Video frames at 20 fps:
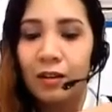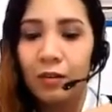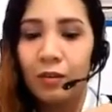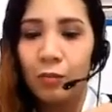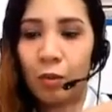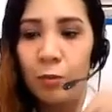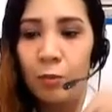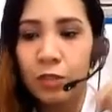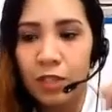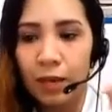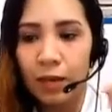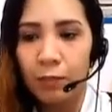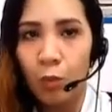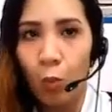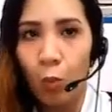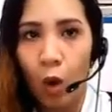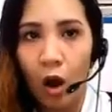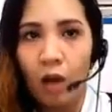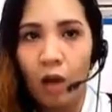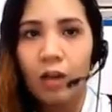One more time.
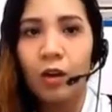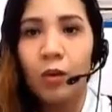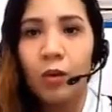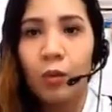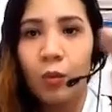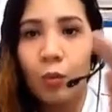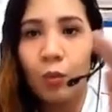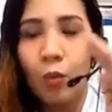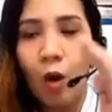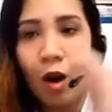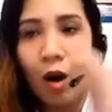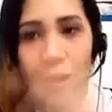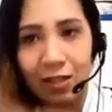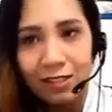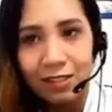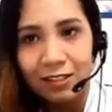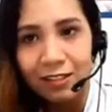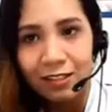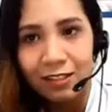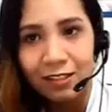Walk,
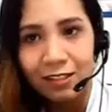walked.